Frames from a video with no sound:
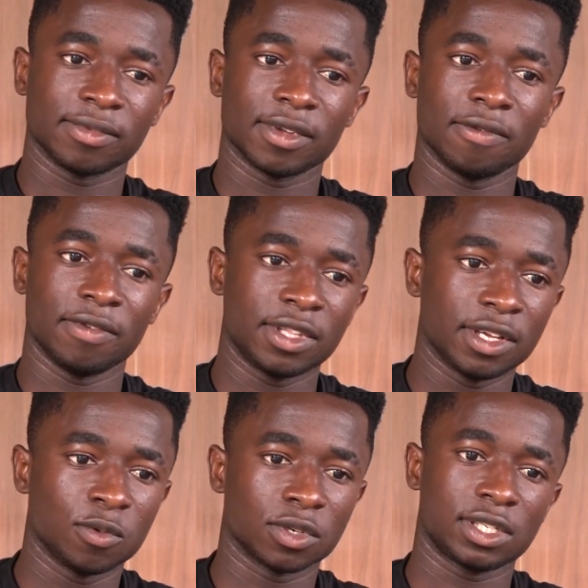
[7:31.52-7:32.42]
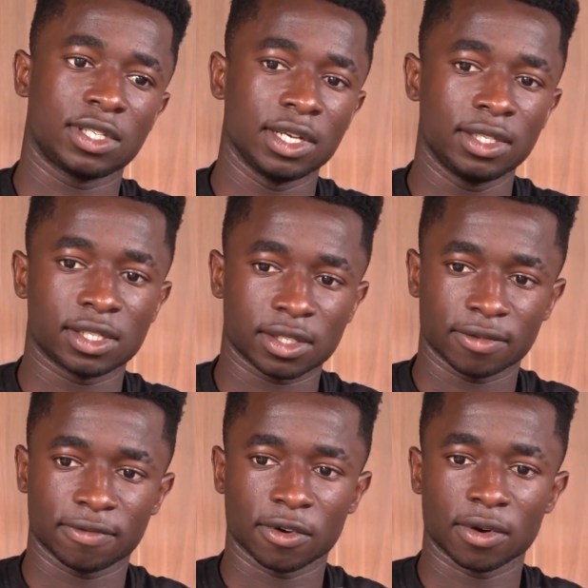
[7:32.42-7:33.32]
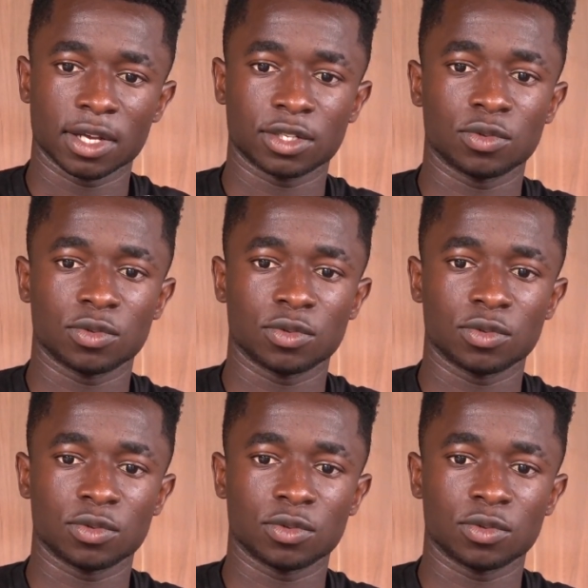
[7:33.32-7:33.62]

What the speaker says: everything was set for us